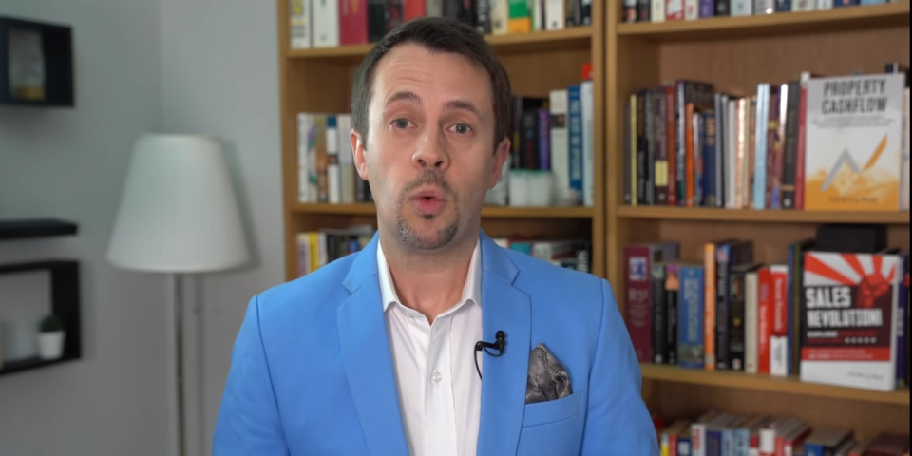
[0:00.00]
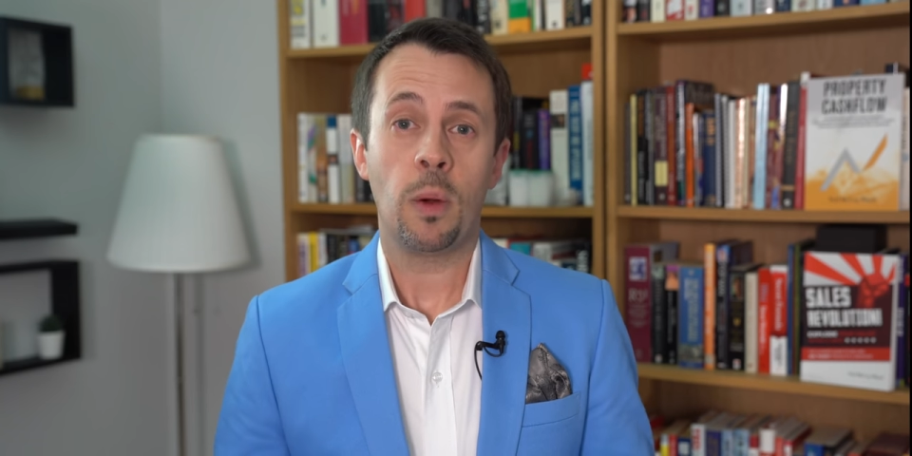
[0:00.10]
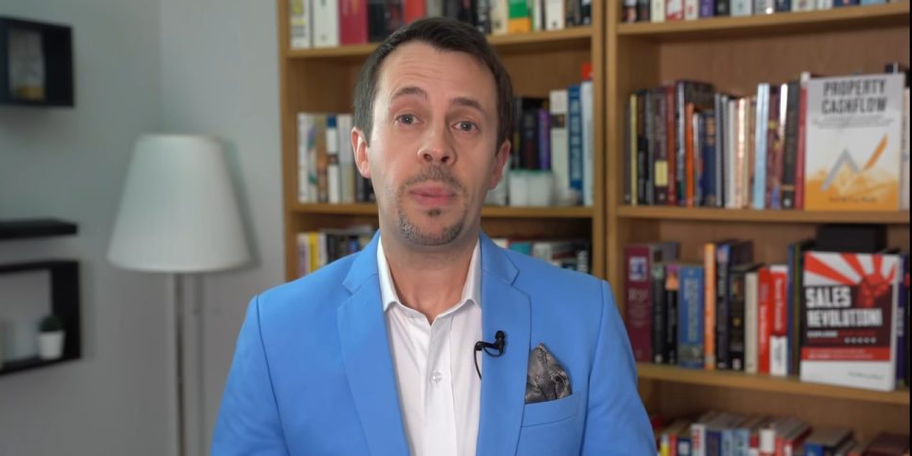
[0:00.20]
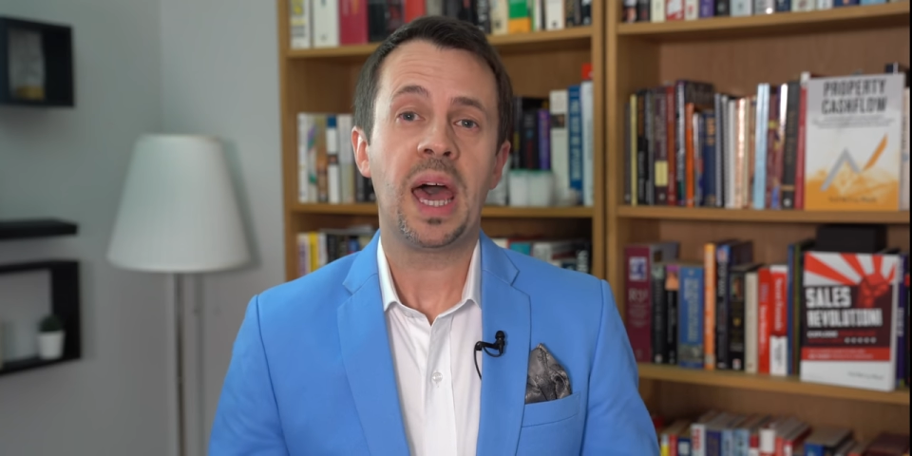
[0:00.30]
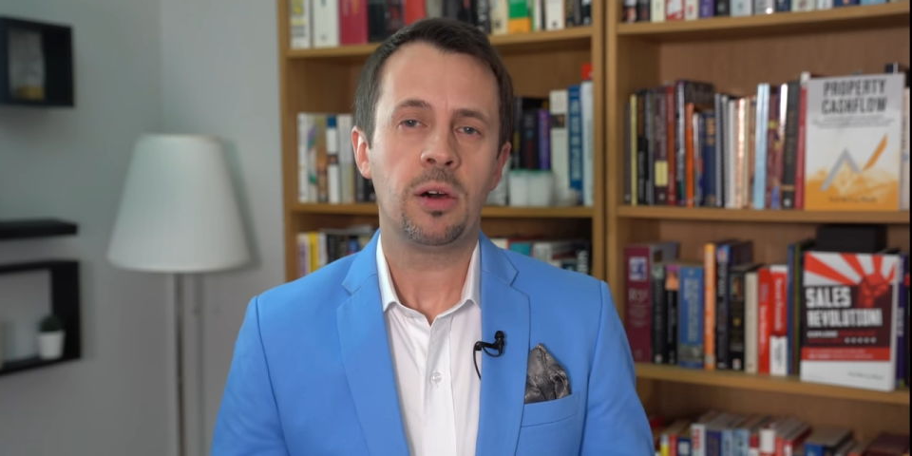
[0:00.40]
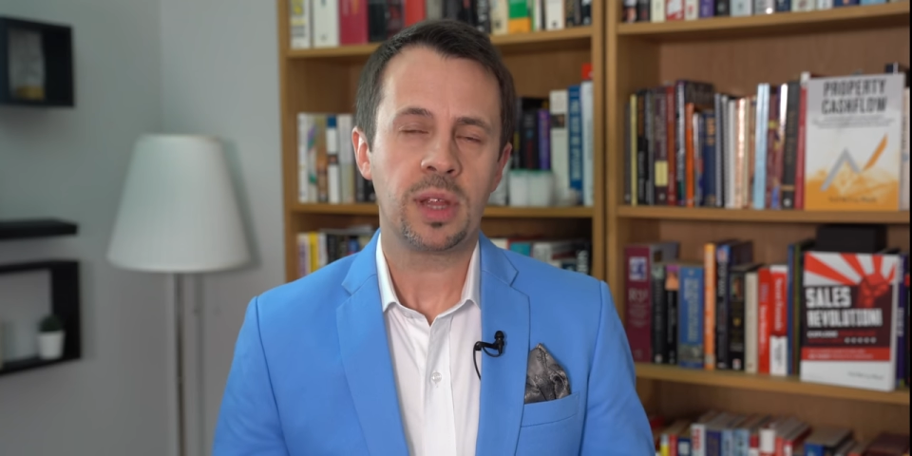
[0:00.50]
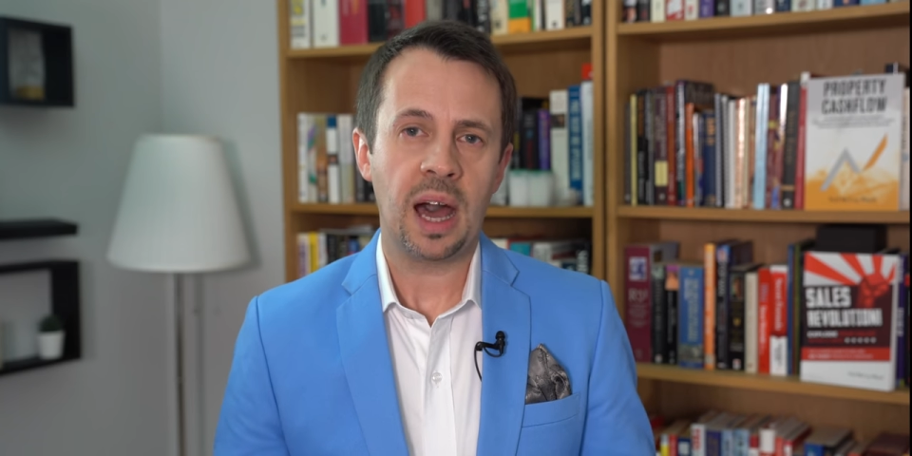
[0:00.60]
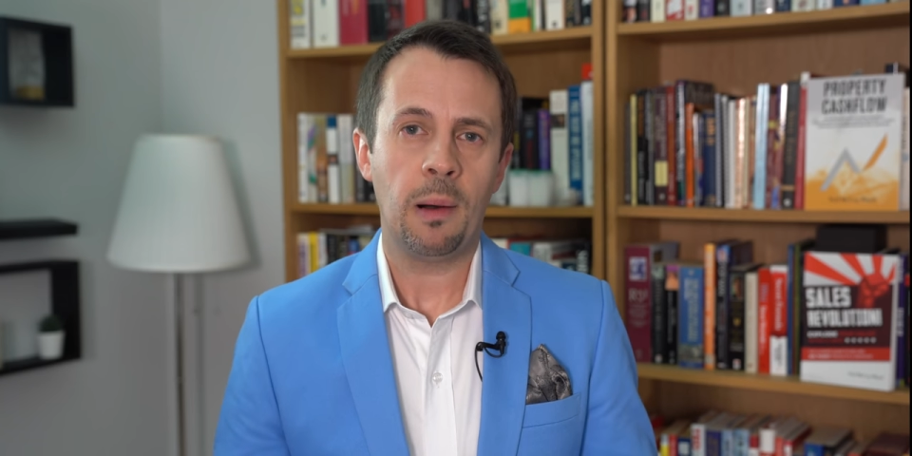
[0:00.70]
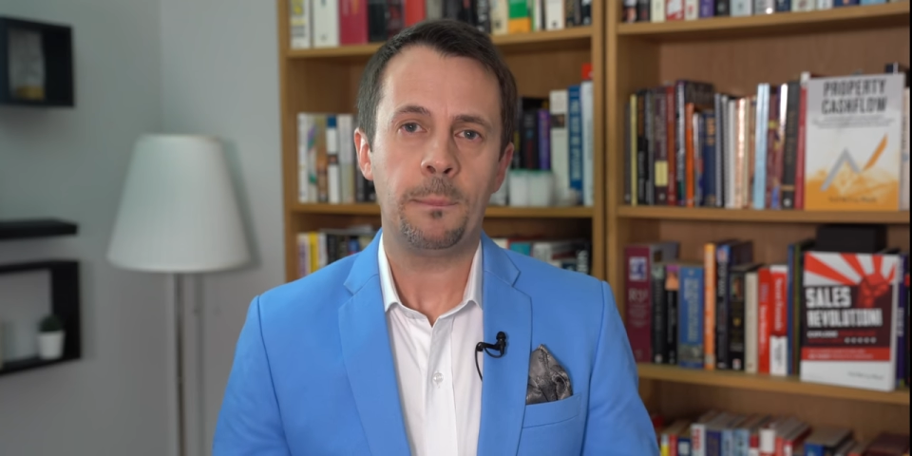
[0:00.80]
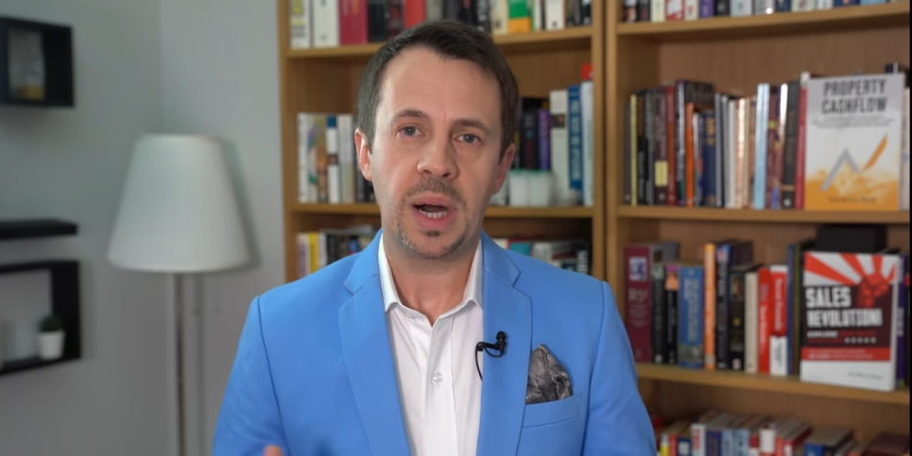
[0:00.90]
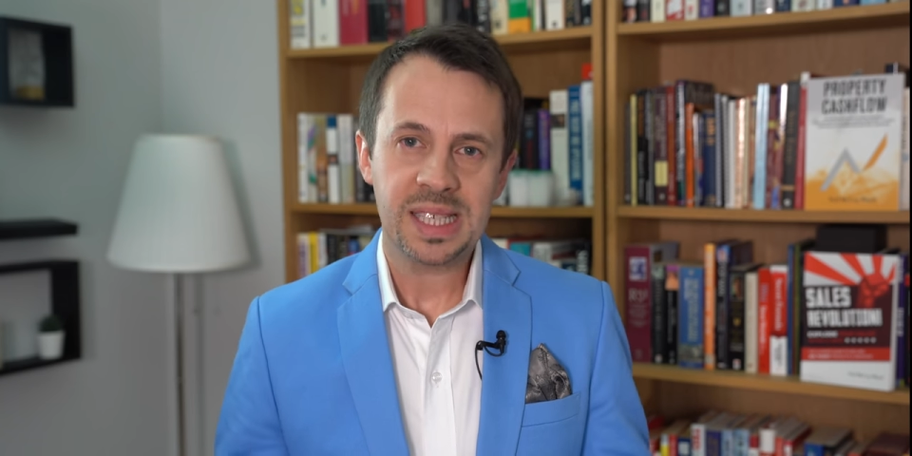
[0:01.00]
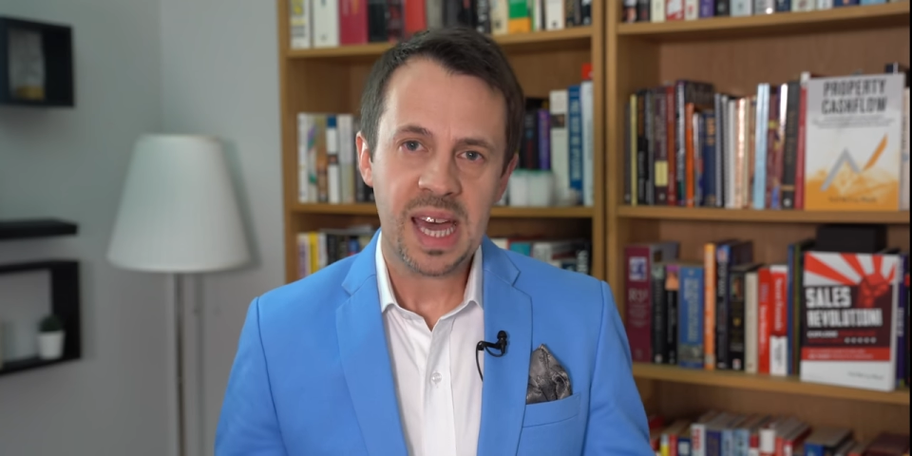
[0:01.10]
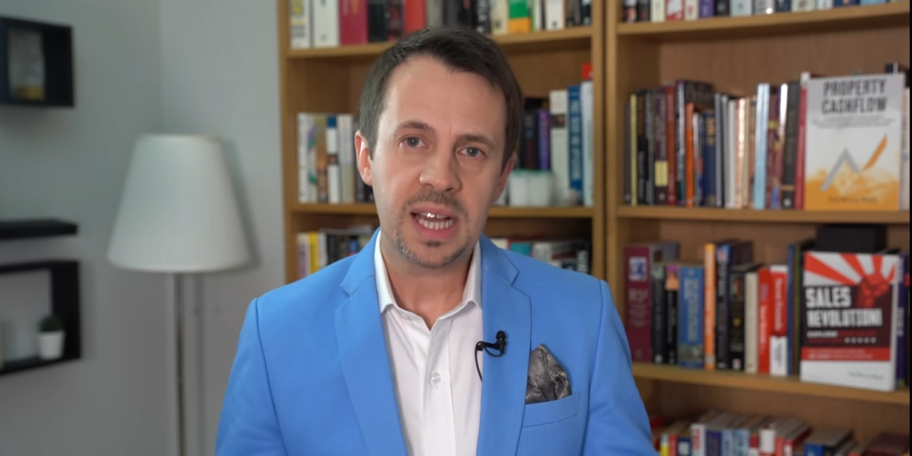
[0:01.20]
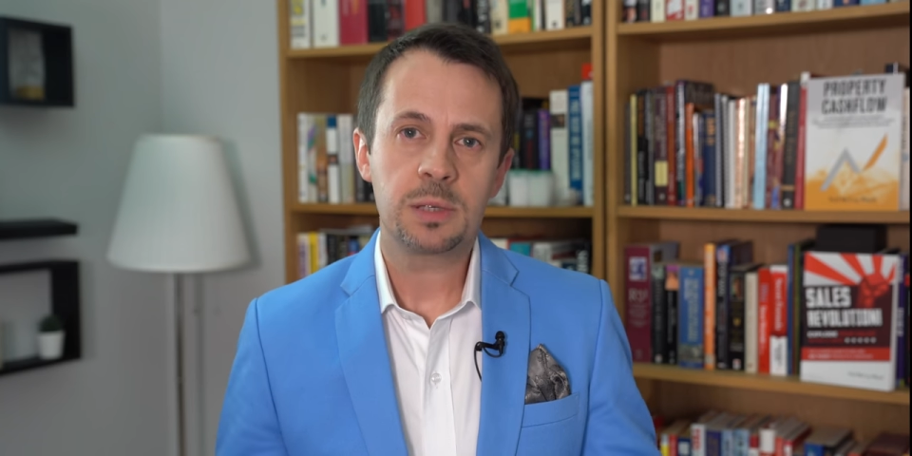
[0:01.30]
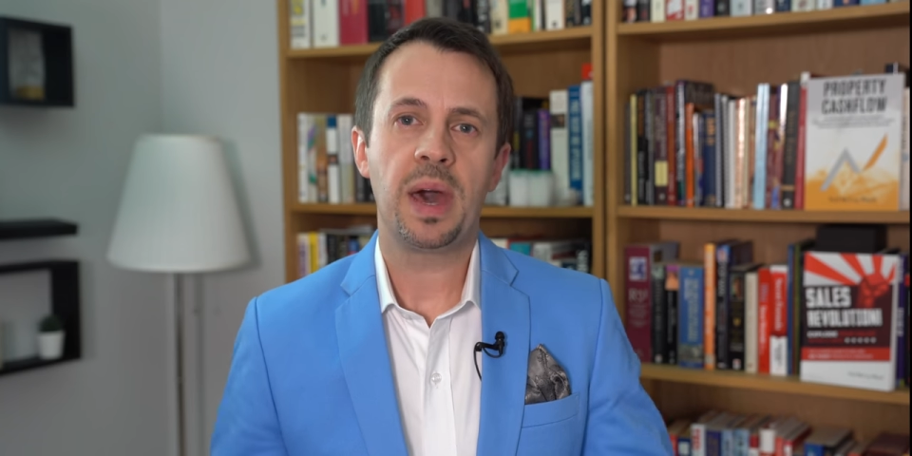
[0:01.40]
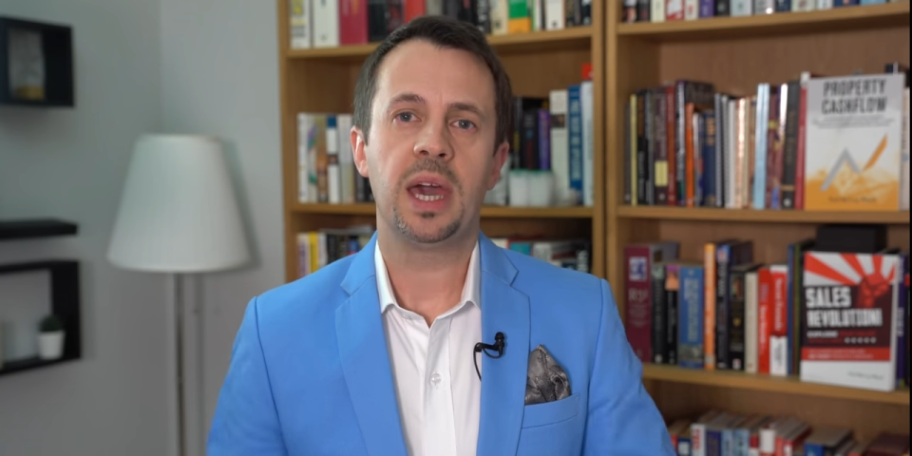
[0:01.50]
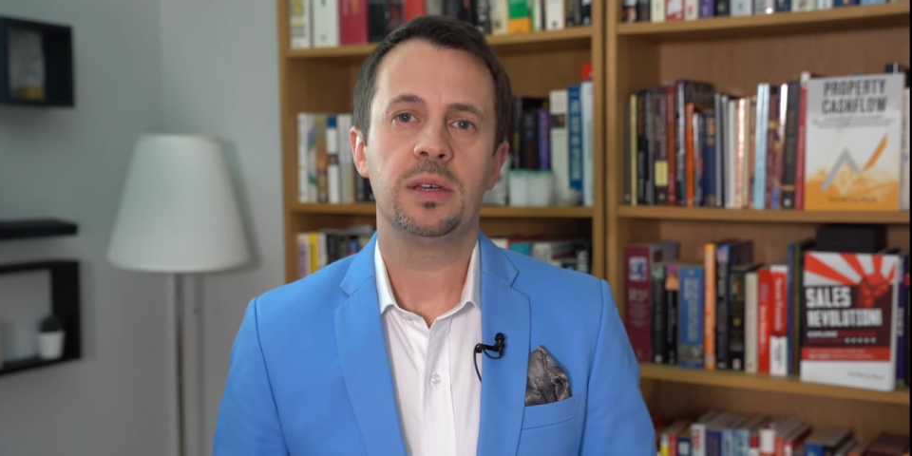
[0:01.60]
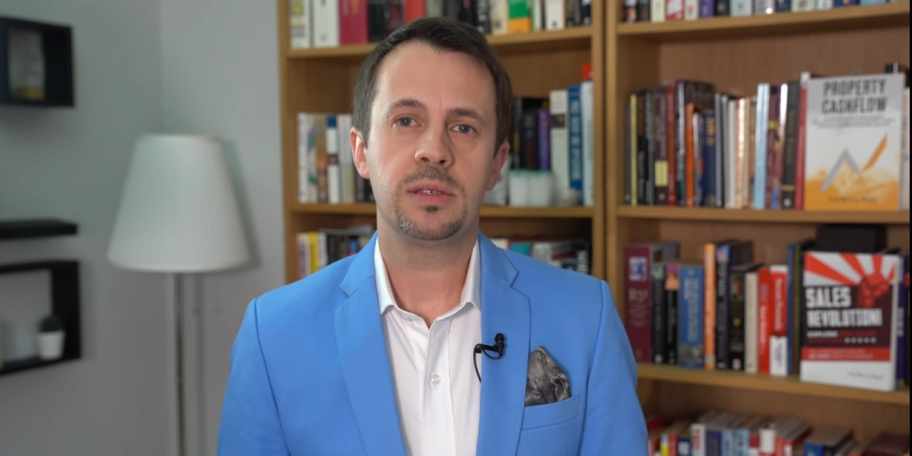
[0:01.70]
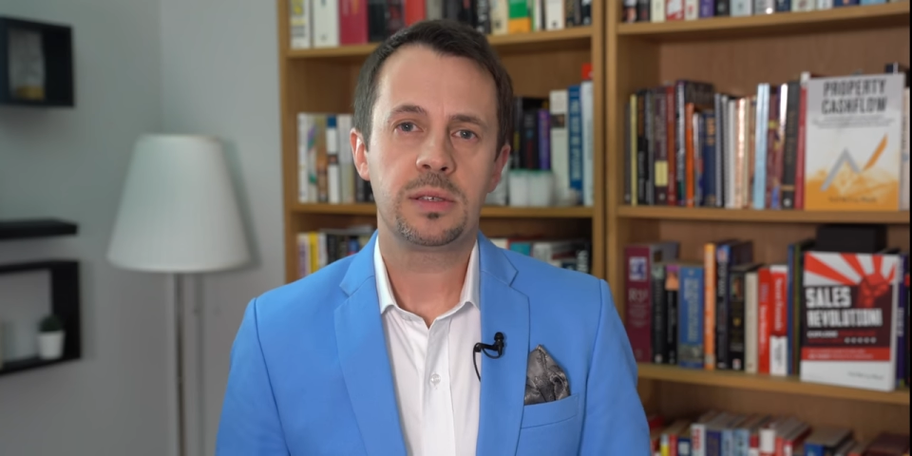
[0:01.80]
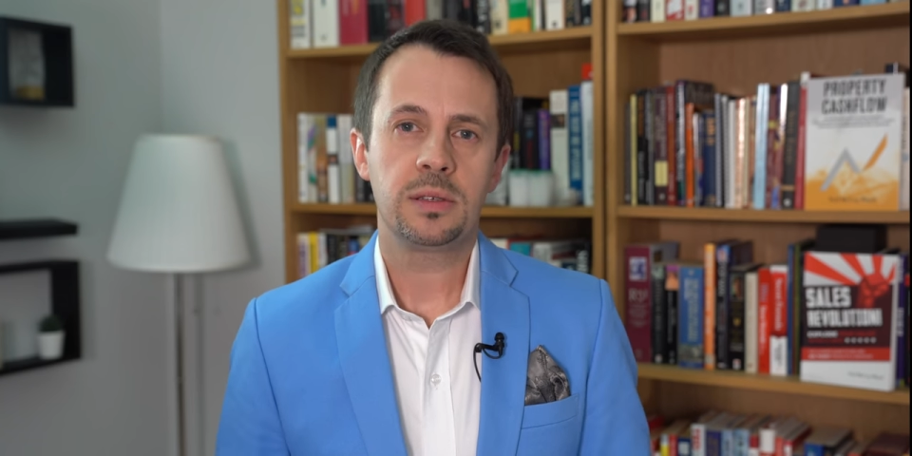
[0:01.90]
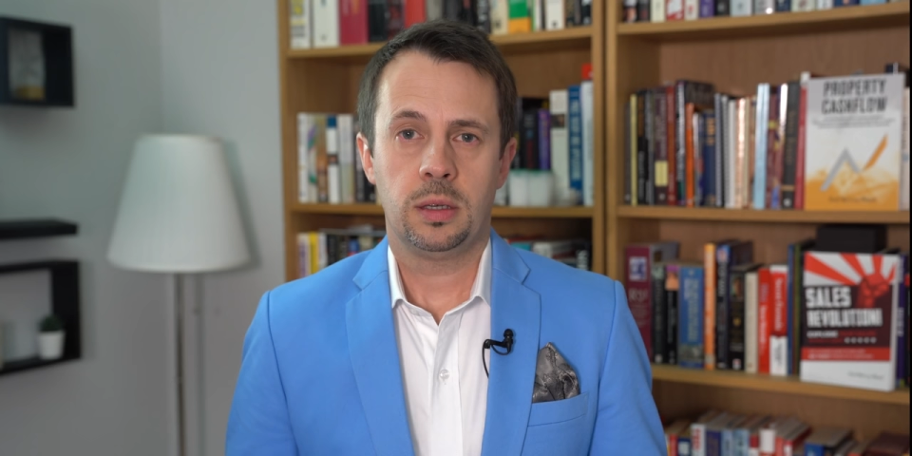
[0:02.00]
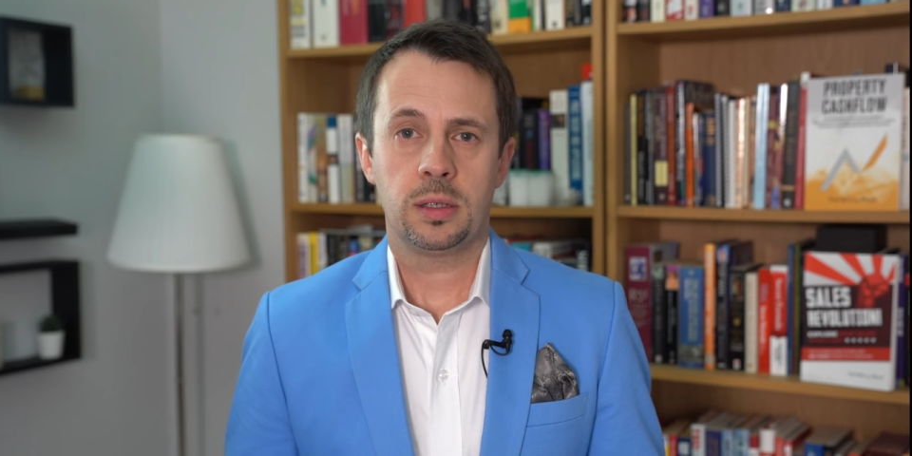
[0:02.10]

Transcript: were bailed out by taxpayers.